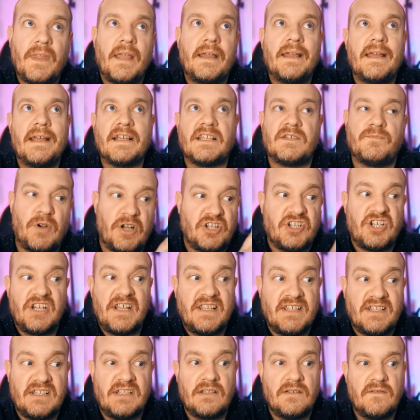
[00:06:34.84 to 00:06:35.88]

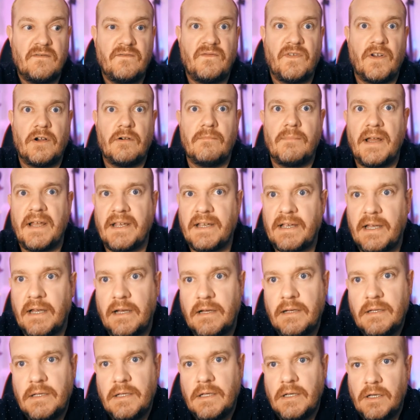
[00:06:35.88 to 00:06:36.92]
expressionist
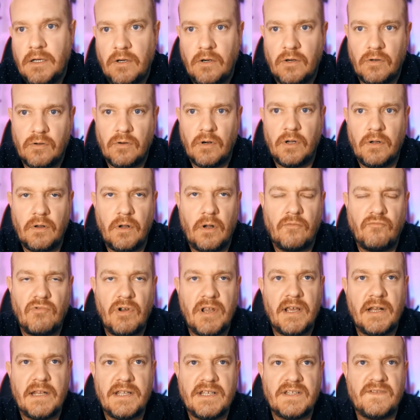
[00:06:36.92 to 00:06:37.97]
filmmaker or a
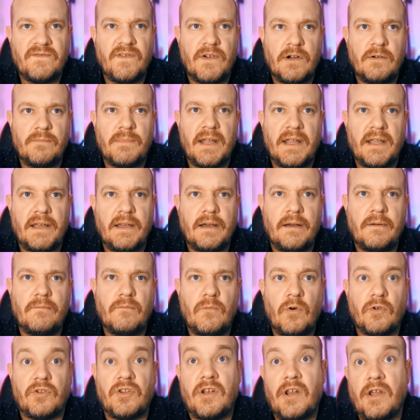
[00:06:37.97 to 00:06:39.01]
realist filmmaker?
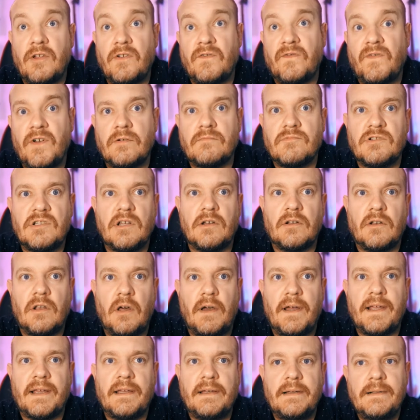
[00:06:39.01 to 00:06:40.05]
What do those films look
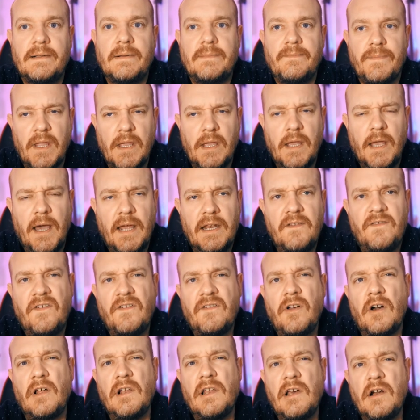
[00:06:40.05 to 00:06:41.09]
like? And if you've
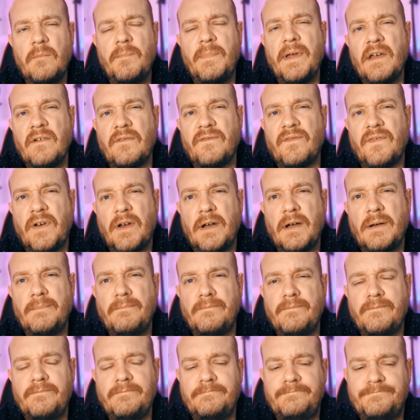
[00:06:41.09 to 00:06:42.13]
got a little bit of
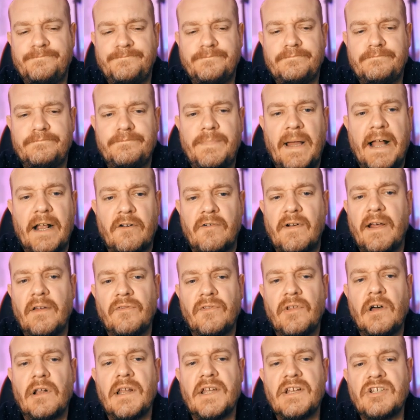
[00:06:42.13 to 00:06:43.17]
background
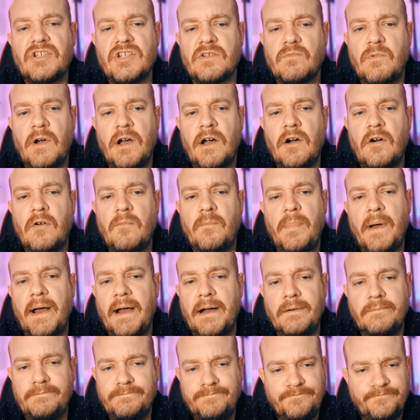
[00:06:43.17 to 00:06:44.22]
knowledge as well
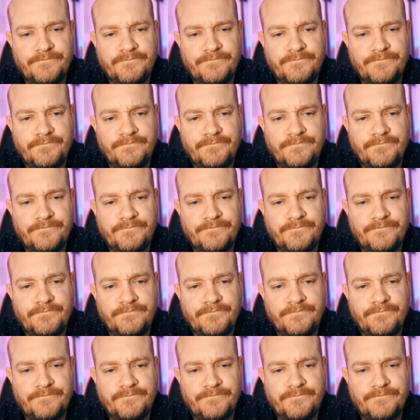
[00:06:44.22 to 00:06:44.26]
about